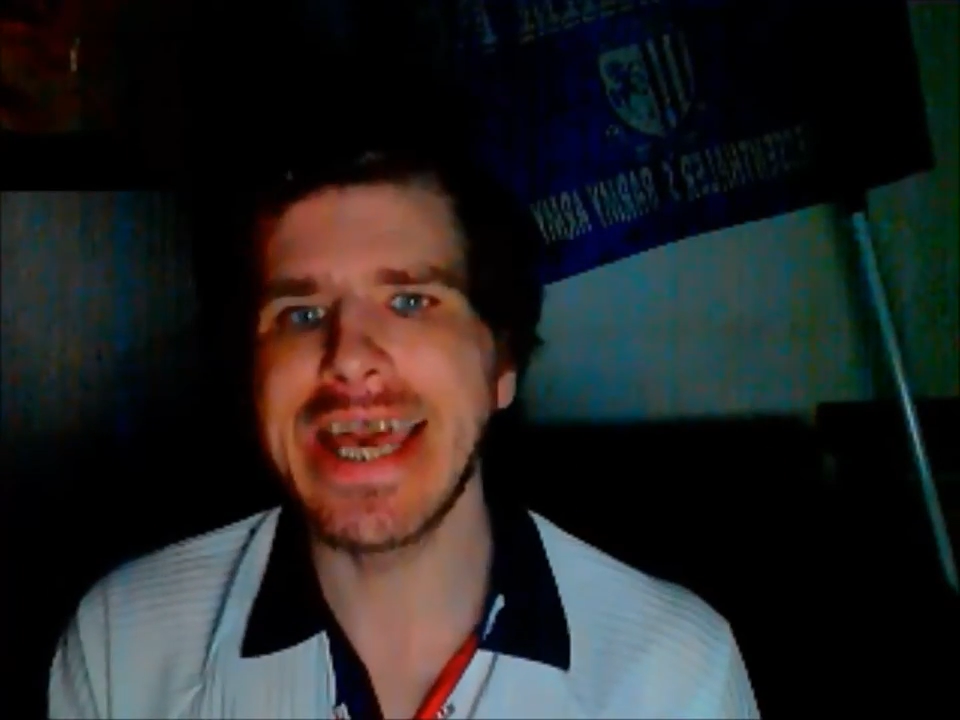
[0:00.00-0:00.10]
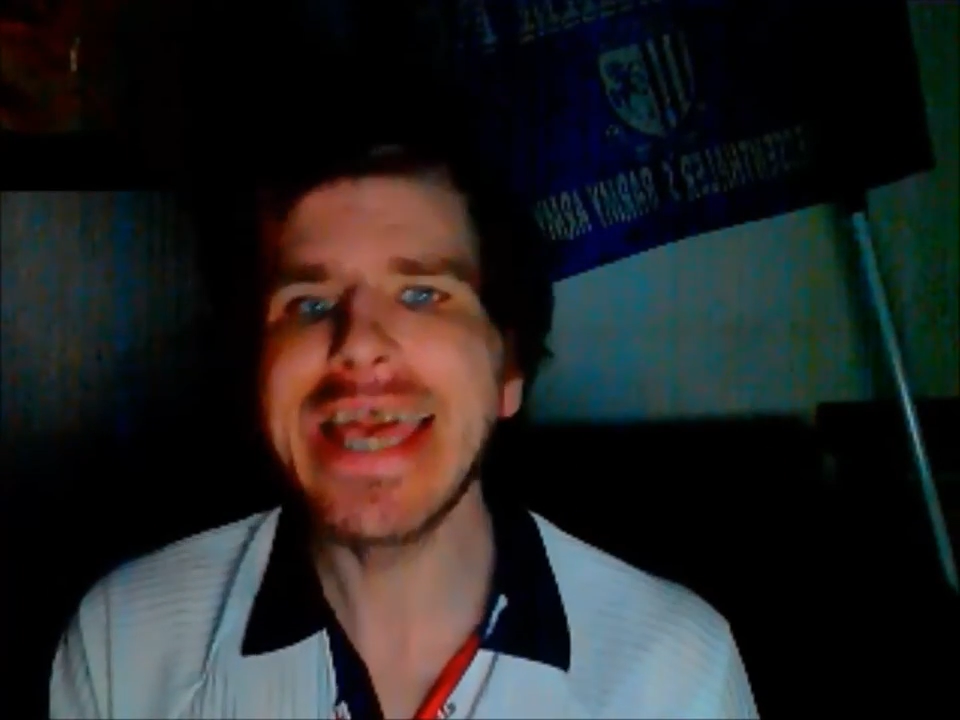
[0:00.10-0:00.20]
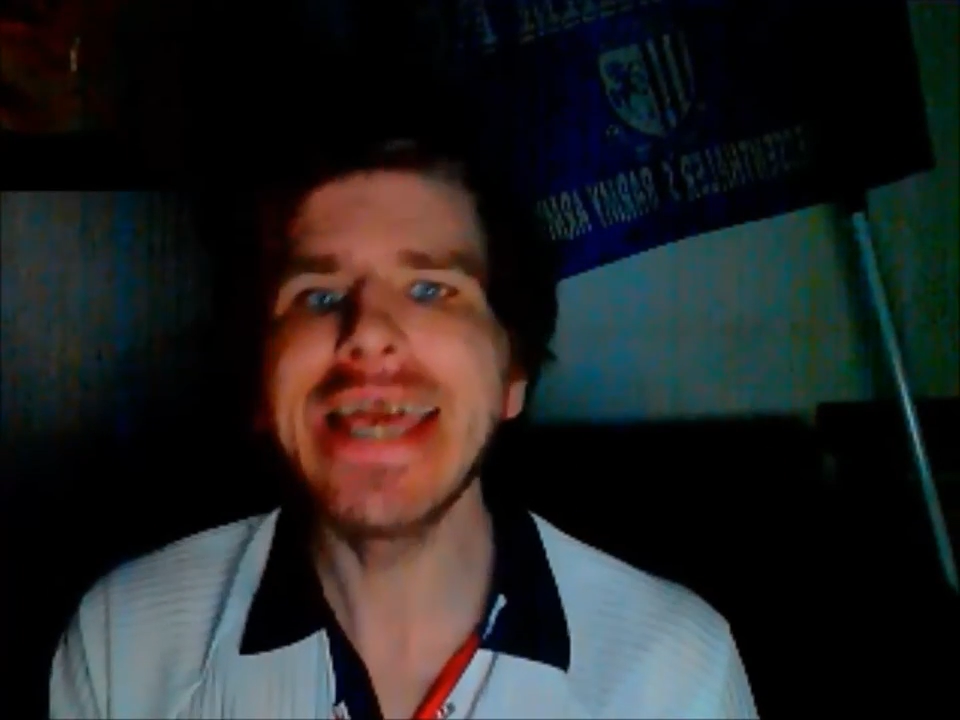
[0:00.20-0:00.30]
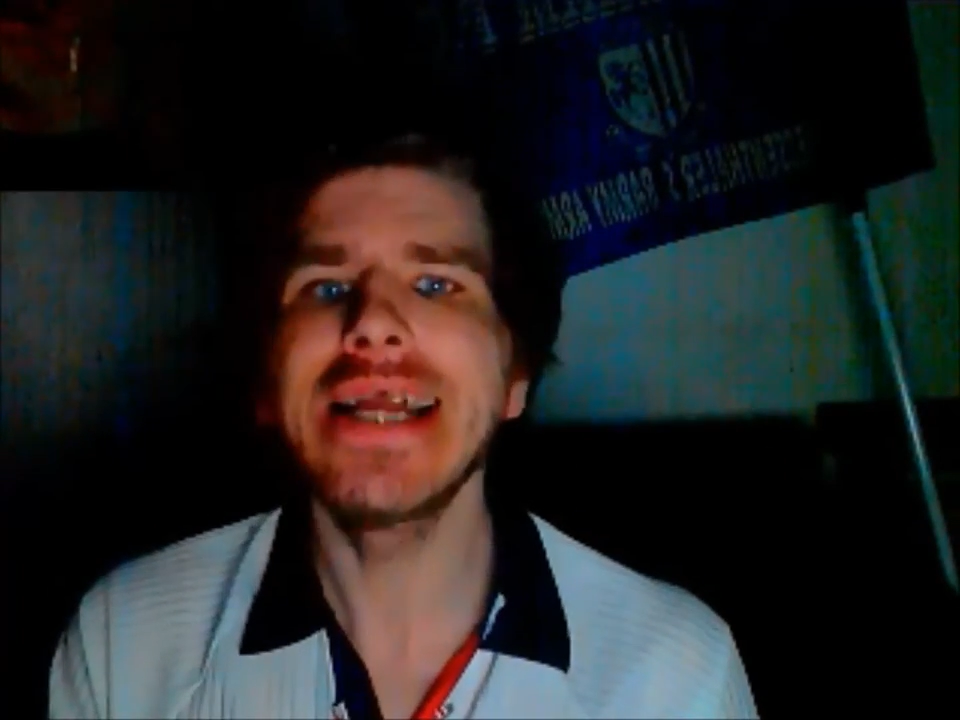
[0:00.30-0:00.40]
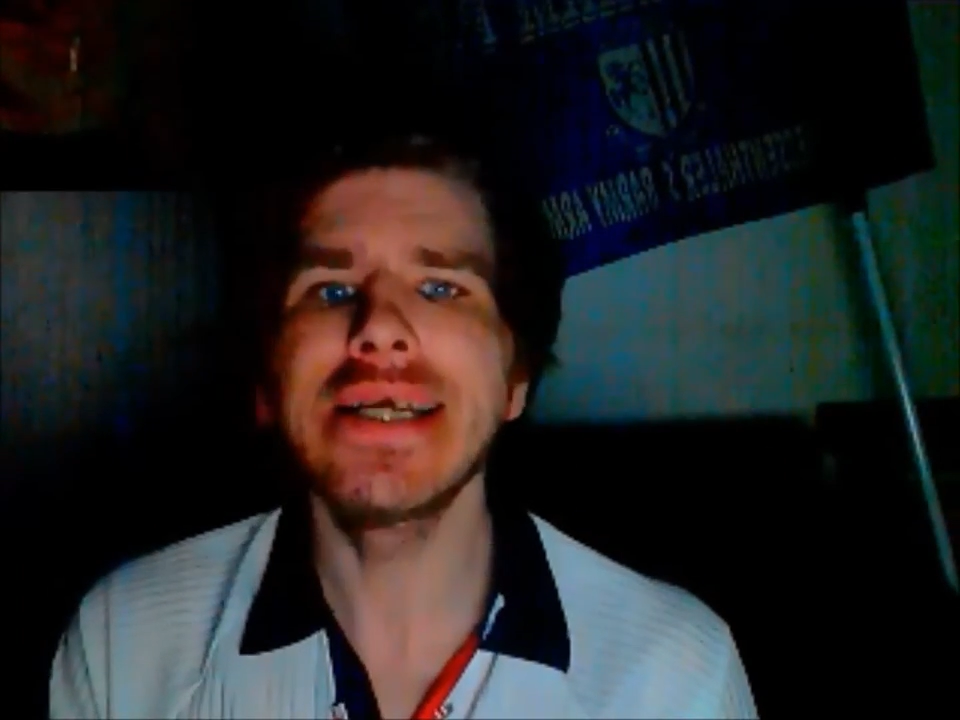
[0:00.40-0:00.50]

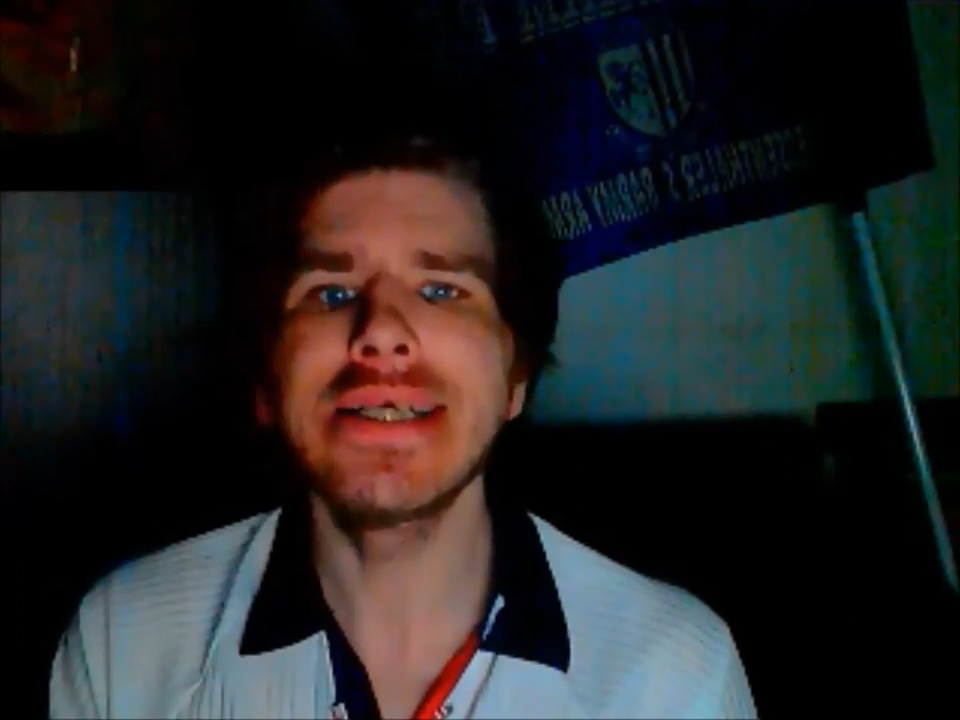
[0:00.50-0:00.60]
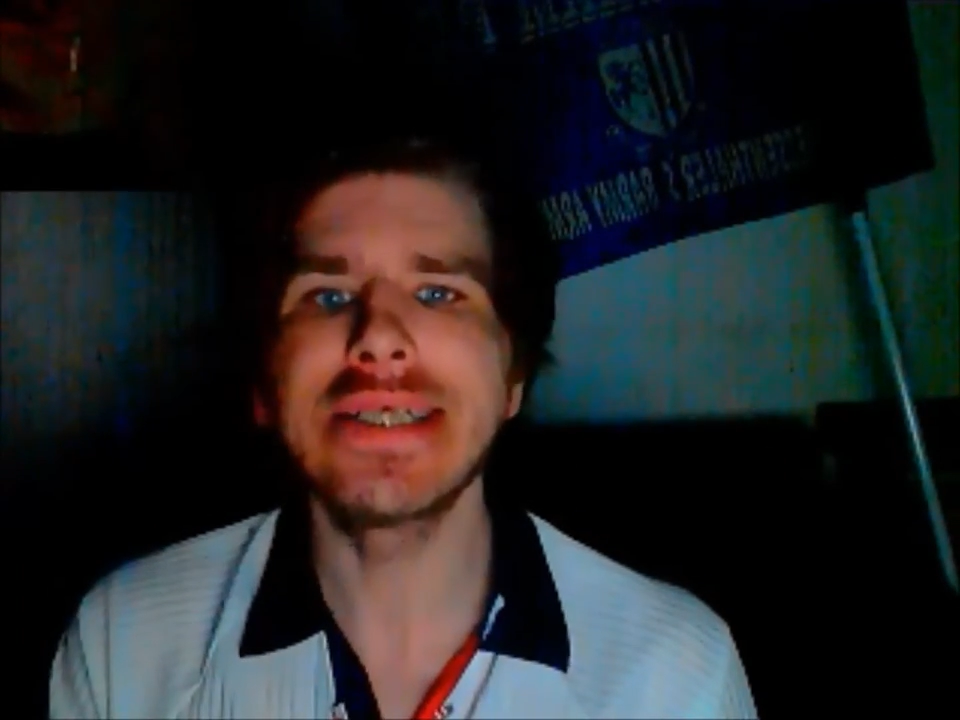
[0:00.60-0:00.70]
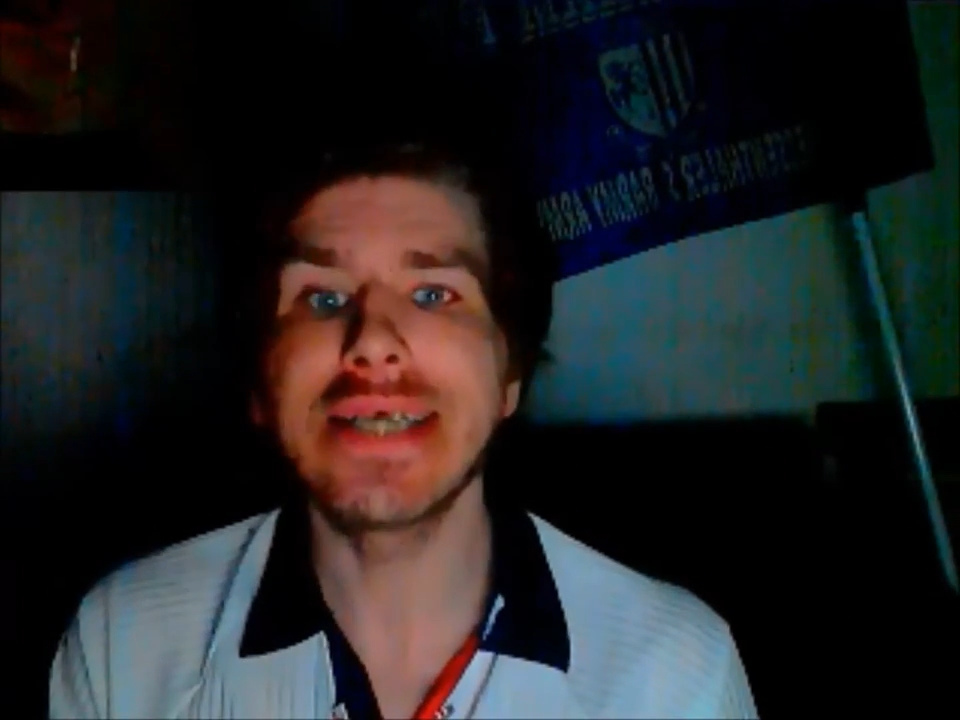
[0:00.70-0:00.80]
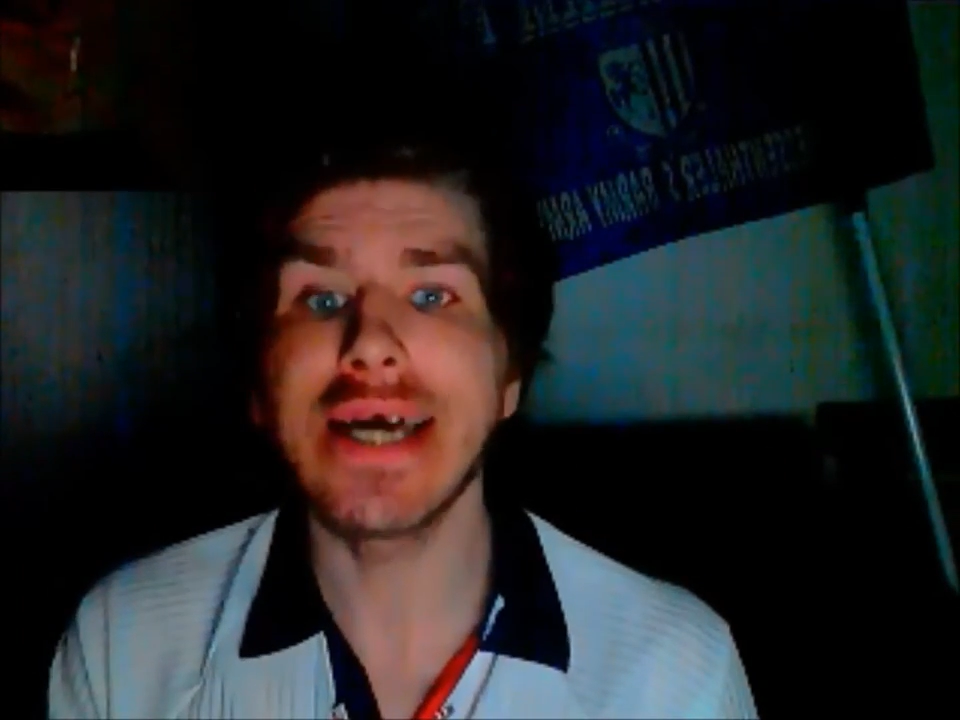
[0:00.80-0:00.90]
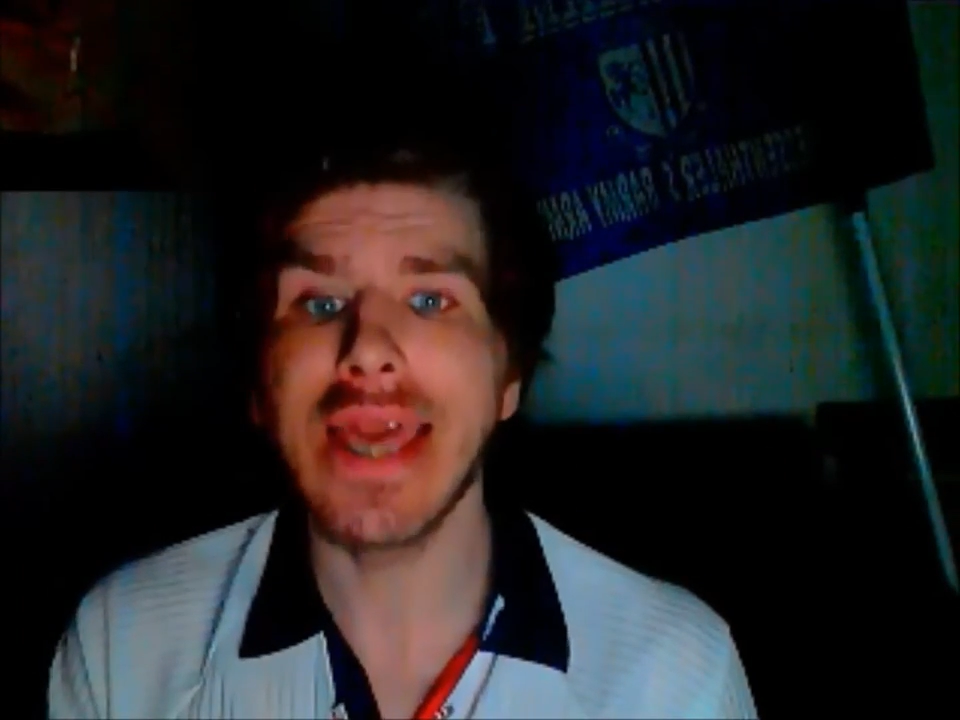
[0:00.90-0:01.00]
England
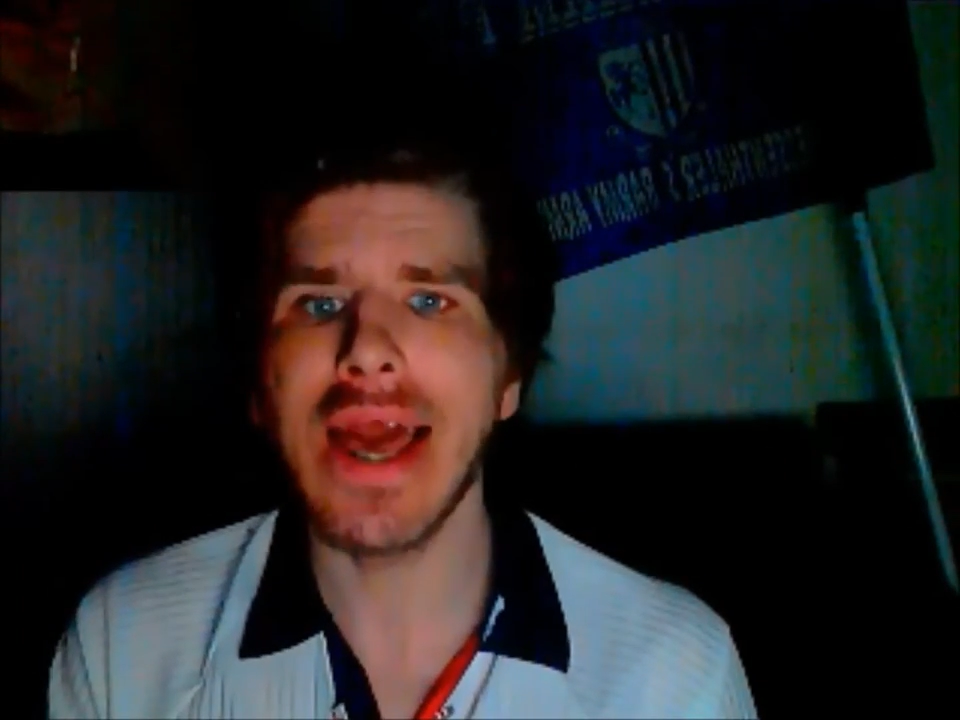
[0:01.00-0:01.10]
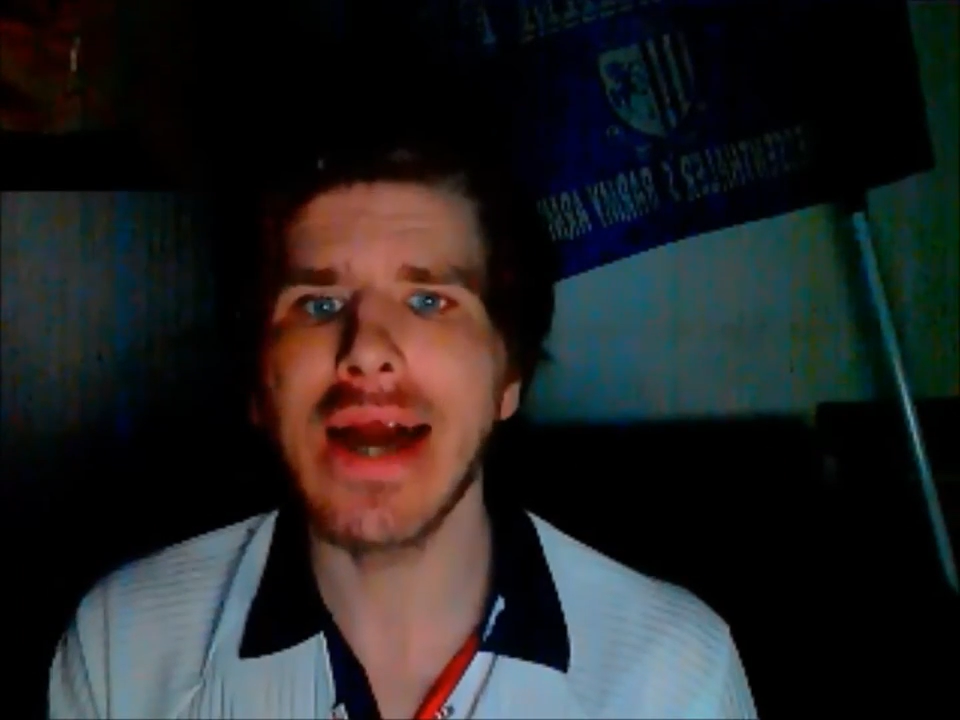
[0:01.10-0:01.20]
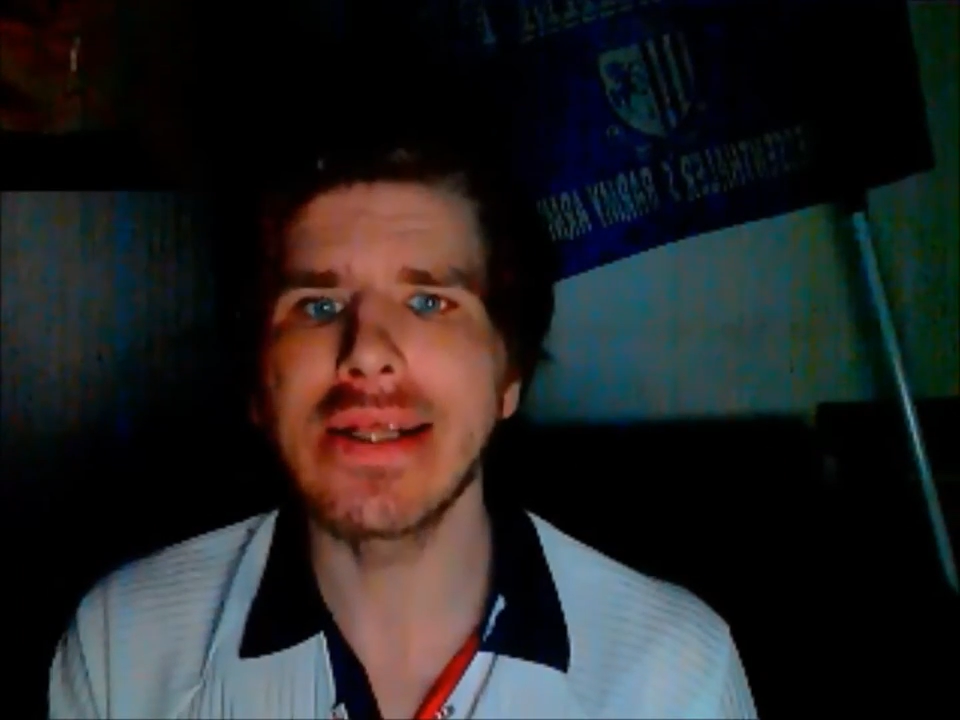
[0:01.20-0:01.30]
take out